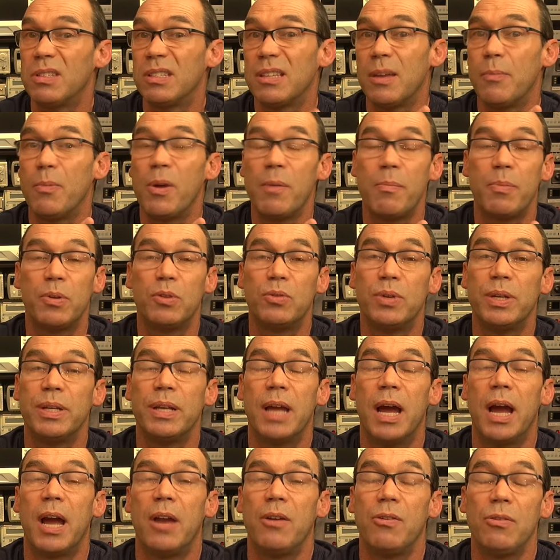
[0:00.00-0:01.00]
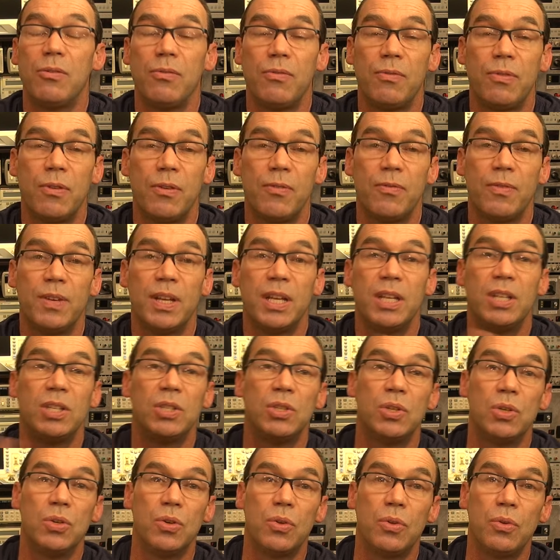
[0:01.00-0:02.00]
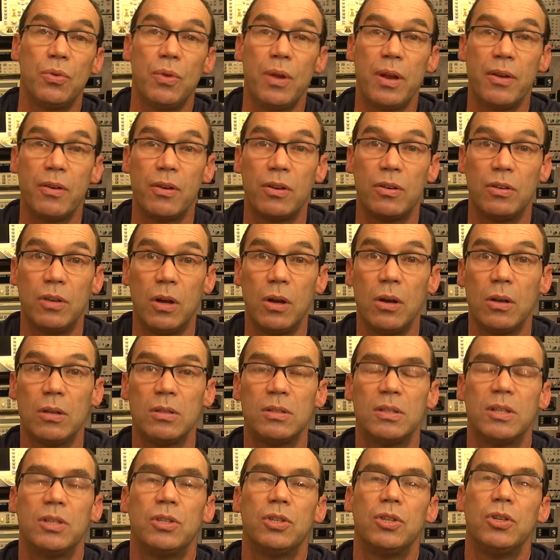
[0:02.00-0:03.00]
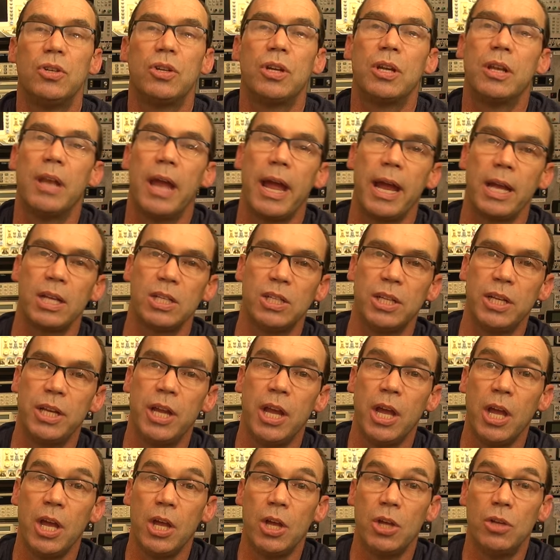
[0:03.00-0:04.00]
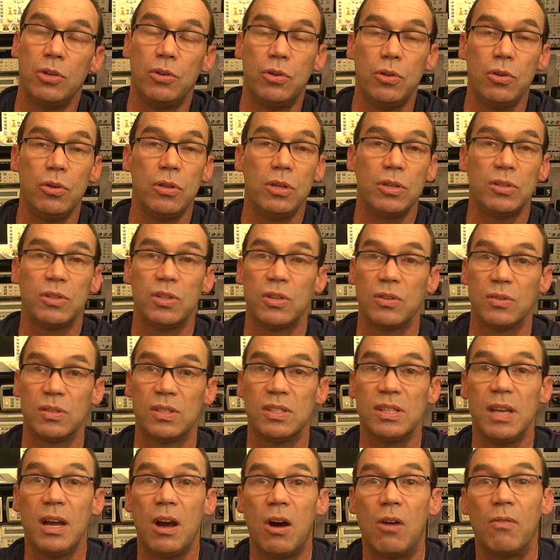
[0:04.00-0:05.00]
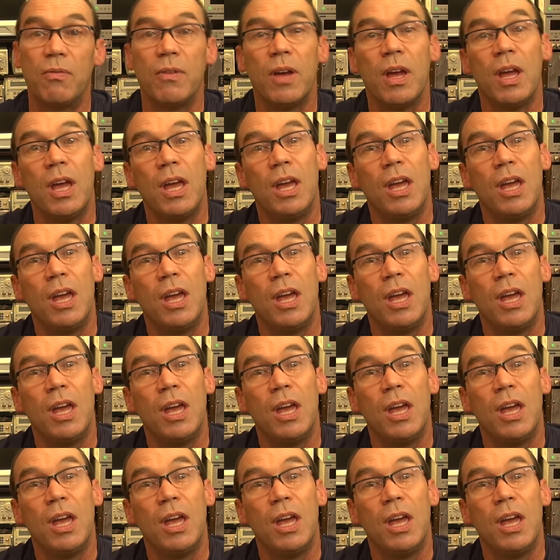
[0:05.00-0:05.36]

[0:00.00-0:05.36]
somewhere between $150 to $300, that you can actually do this yourself.